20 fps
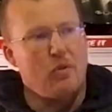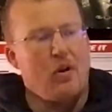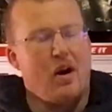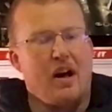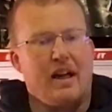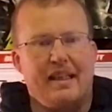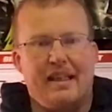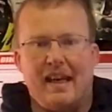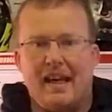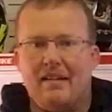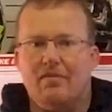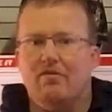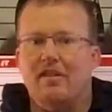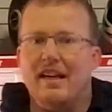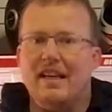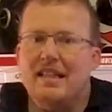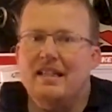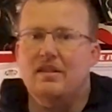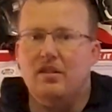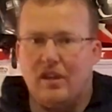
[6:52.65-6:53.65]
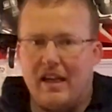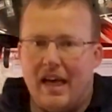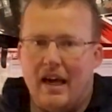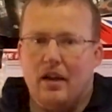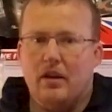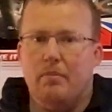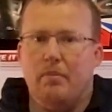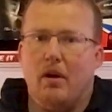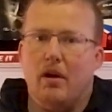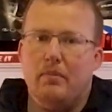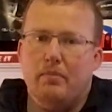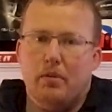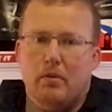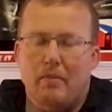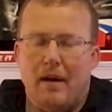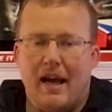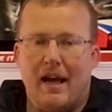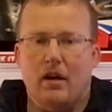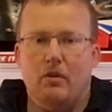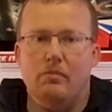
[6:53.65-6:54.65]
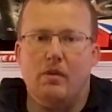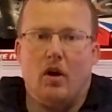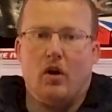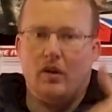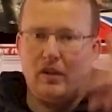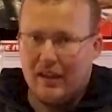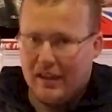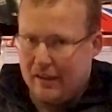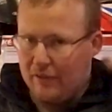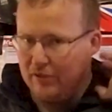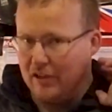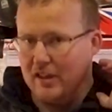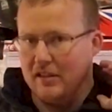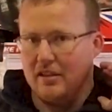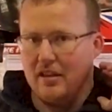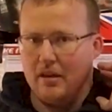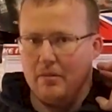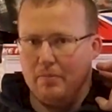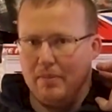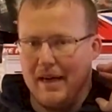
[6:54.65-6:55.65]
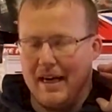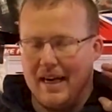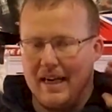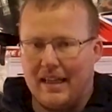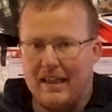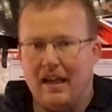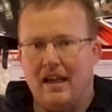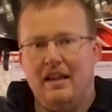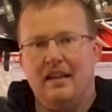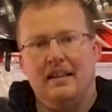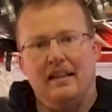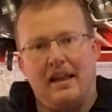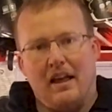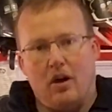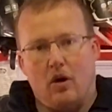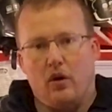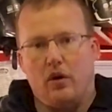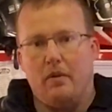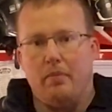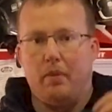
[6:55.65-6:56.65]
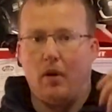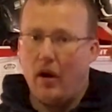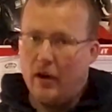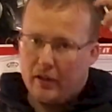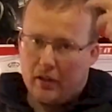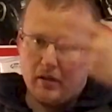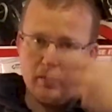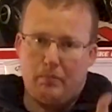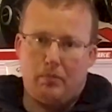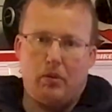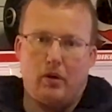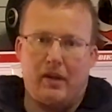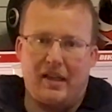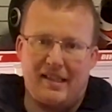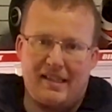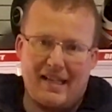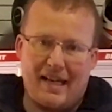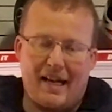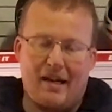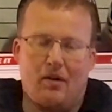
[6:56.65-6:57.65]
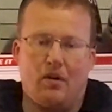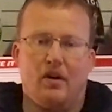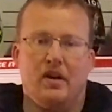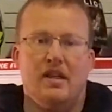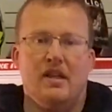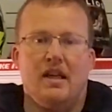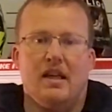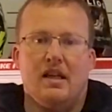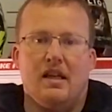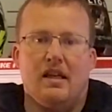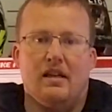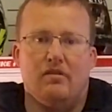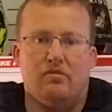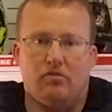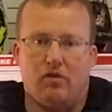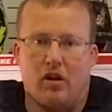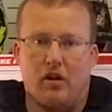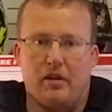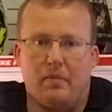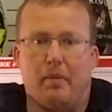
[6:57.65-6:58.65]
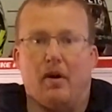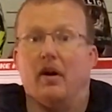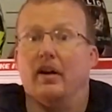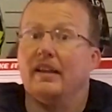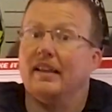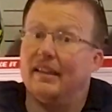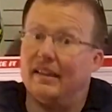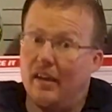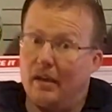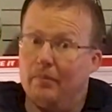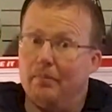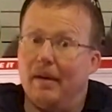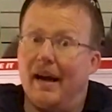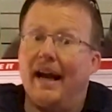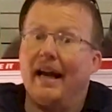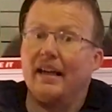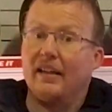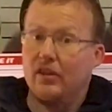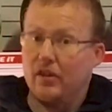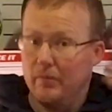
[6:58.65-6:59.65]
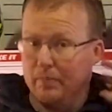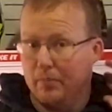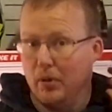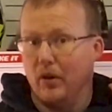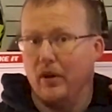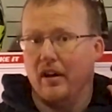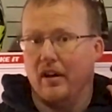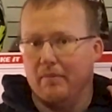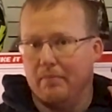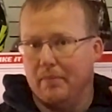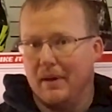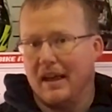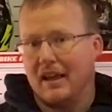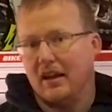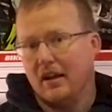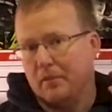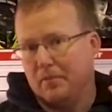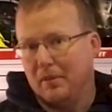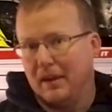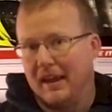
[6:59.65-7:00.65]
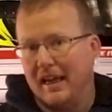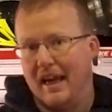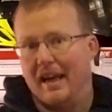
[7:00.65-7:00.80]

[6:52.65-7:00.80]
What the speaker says: so I get ready to get on a bike, put my helmet on, lift it to the back, get on the bike, put it down, ride the bike, come back, put it back